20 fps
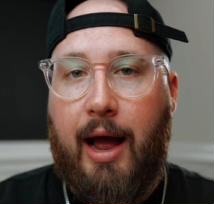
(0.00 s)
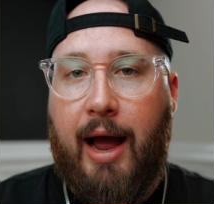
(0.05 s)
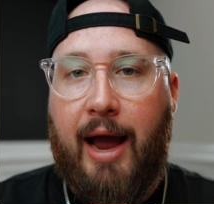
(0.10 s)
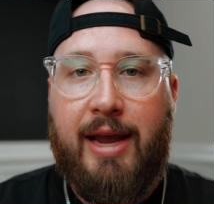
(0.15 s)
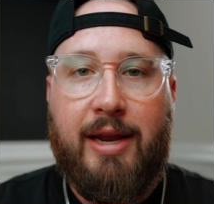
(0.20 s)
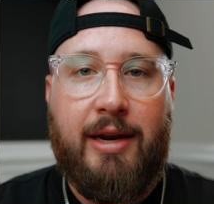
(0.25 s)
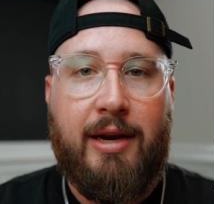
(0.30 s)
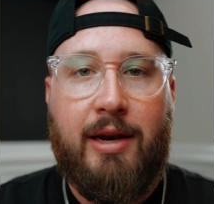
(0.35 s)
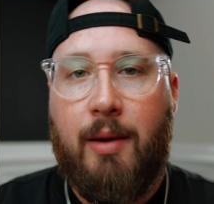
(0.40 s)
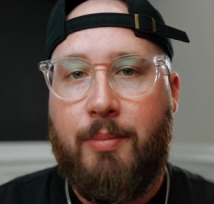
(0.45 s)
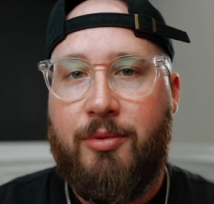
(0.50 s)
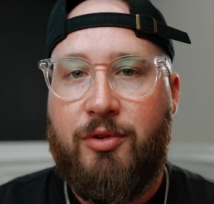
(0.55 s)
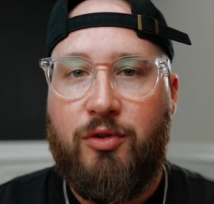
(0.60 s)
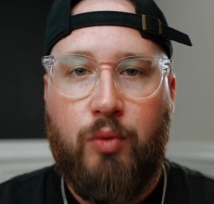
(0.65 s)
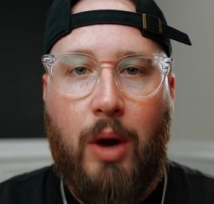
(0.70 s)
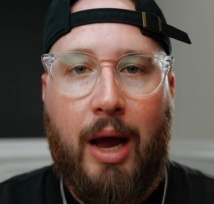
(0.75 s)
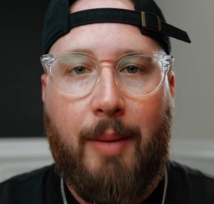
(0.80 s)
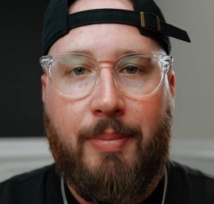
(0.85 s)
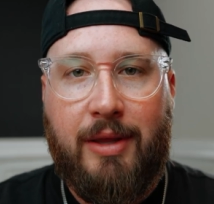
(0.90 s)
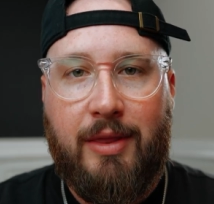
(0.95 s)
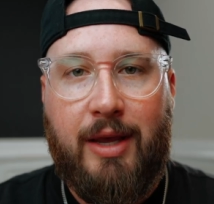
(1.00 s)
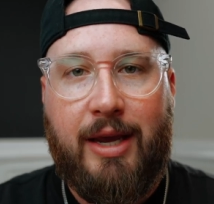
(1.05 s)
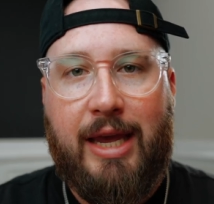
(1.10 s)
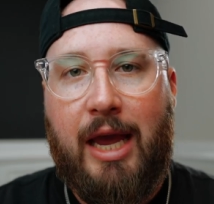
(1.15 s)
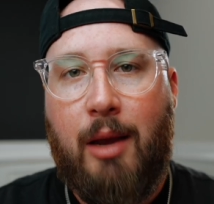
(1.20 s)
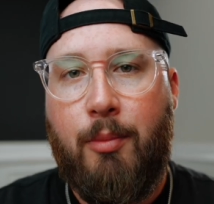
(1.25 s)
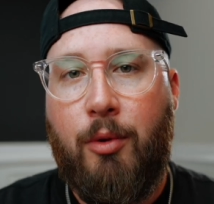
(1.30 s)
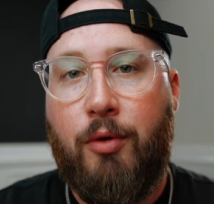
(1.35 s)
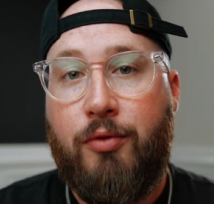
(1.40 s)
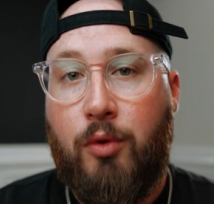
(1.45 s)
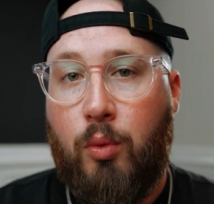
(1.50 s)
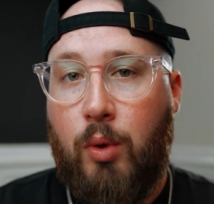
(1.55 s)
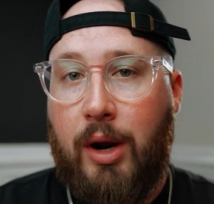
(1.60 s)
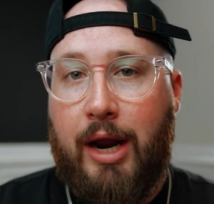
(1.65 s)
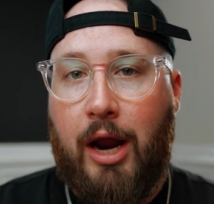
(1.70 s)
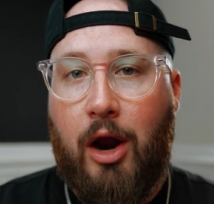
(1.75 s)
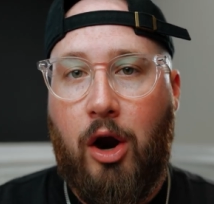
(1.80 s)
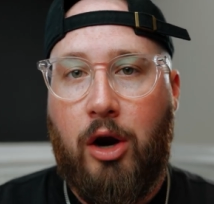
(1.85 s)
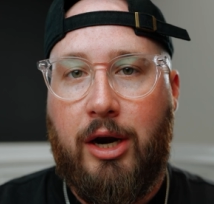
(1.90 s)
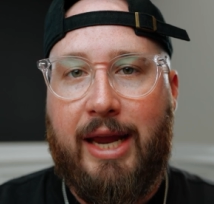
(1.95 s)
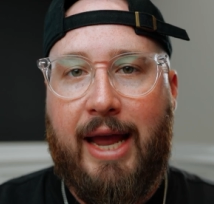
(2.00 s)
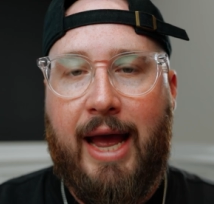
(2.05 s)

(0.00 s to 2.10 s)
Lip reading: I ended up swapping the cable for one I already